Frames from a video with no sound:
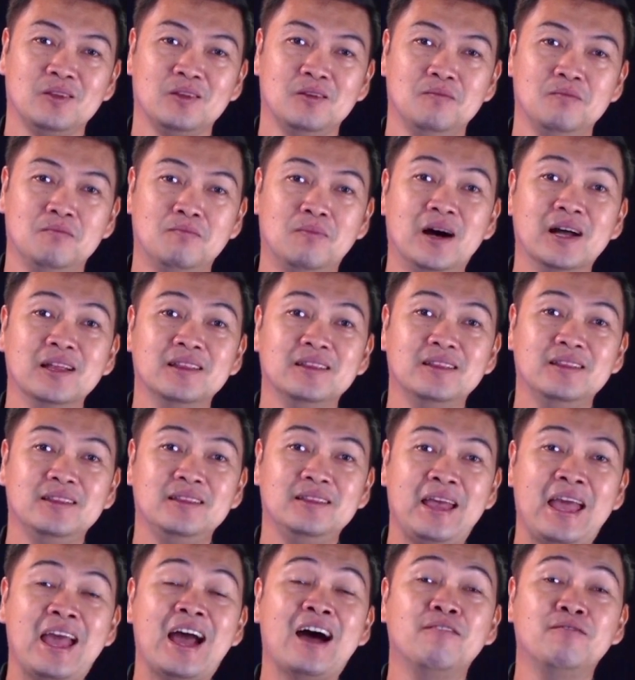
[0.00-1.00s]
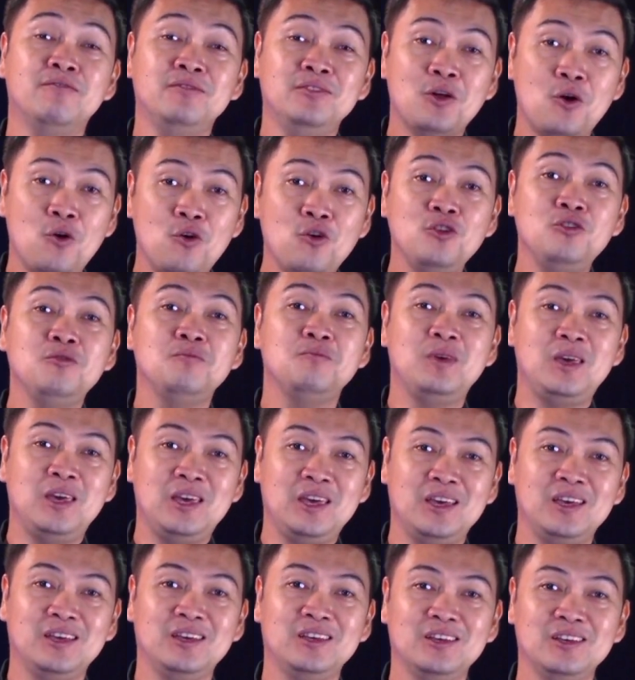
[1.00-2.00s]
But they have known me
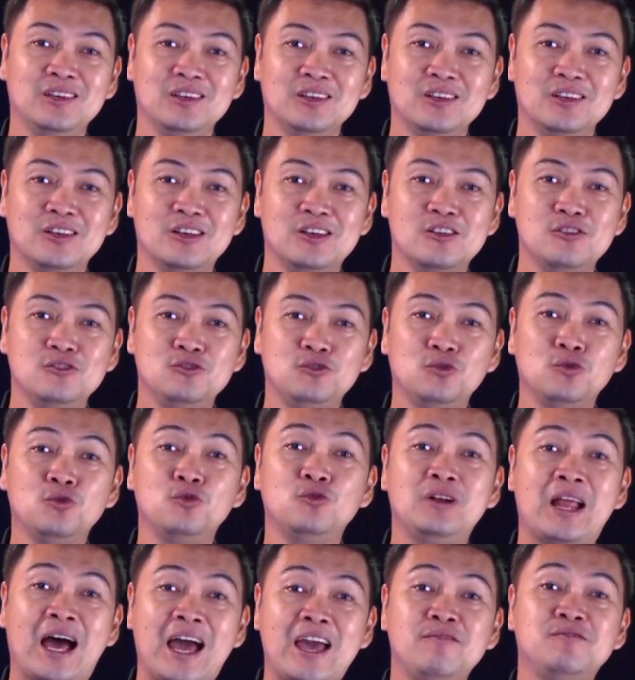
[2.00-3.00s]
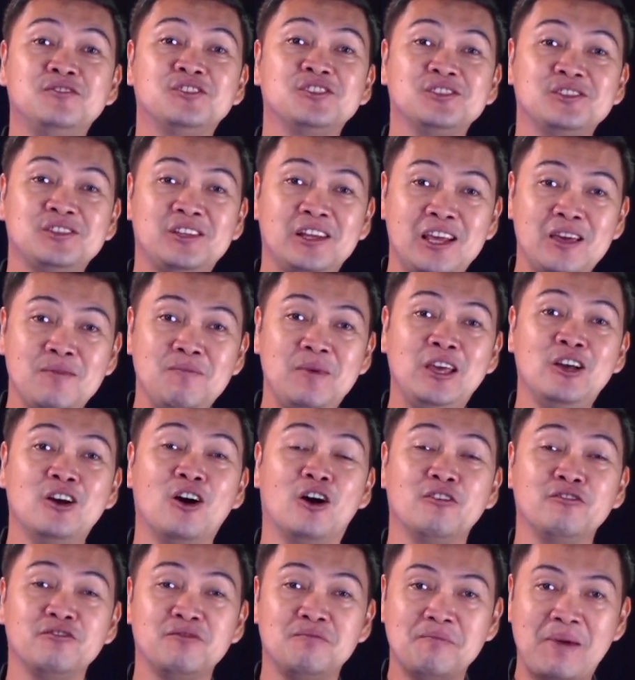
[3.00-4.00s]
through live streaming
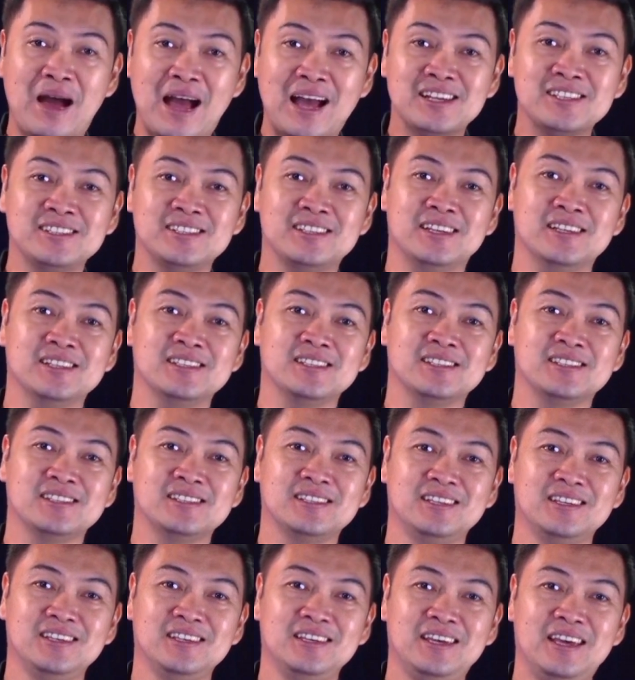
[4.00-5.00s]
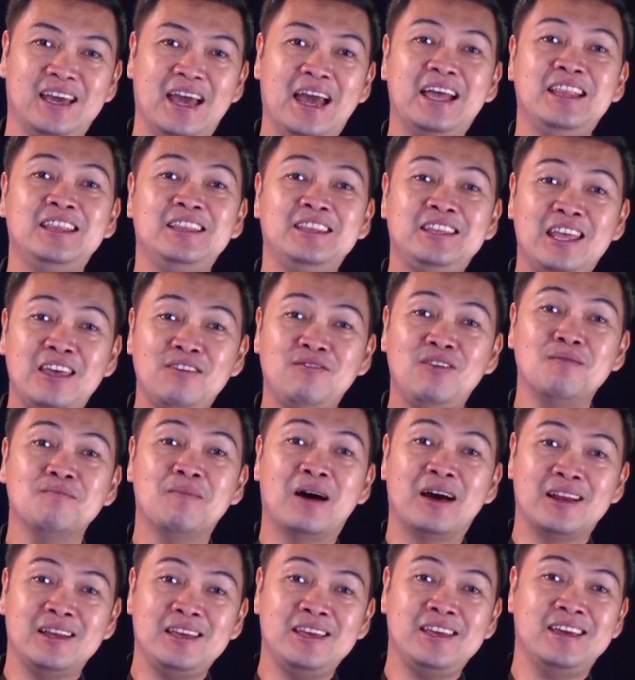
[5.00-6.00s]
of masses and TV
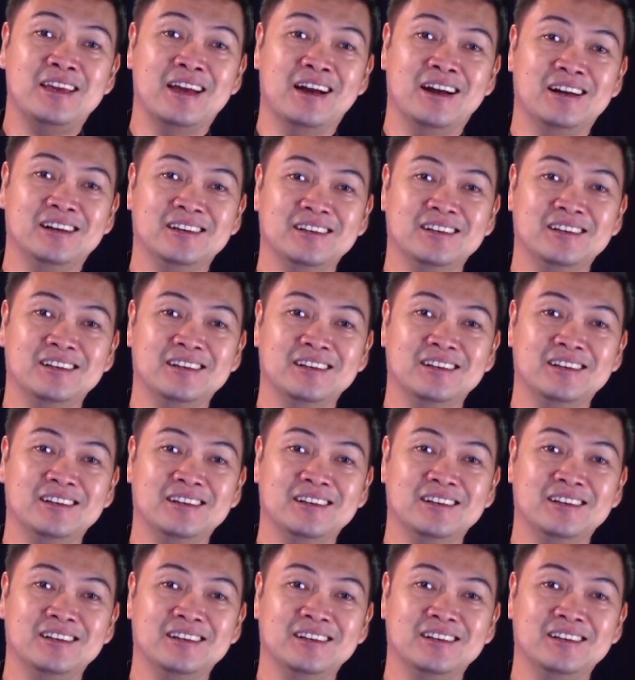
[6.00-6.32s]
Maria.